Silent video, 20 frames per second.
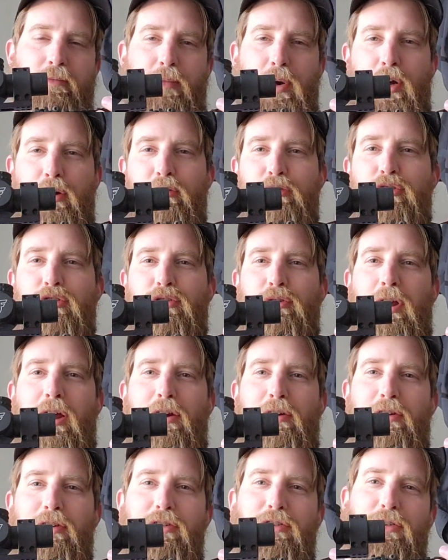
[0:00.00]
barrel
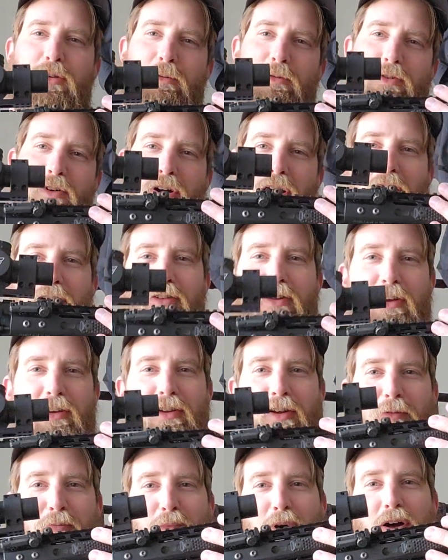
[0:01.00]
shroud, as some of our
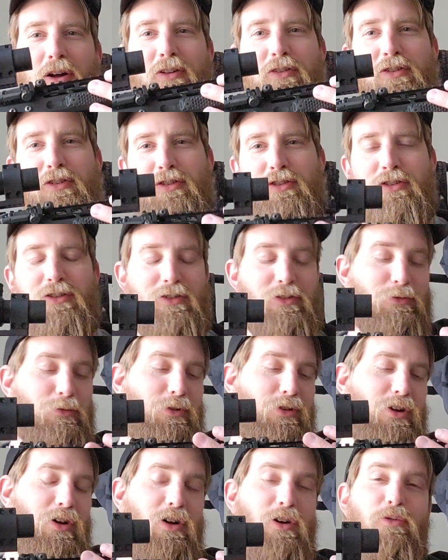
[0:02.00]
anti-gun politicians
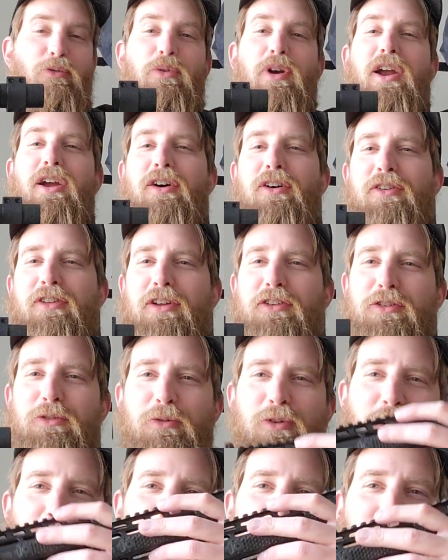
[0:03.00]
would call it. Rail, that's
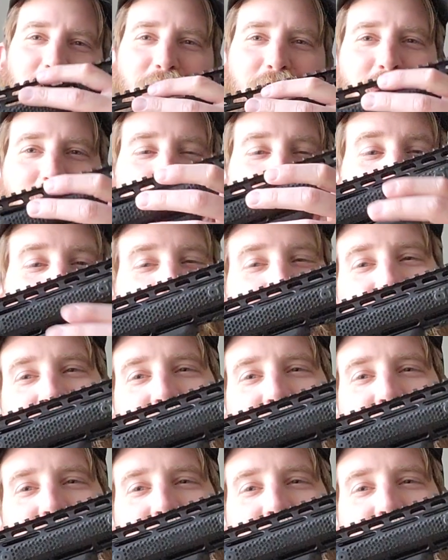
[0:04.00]
the word I'm looking for.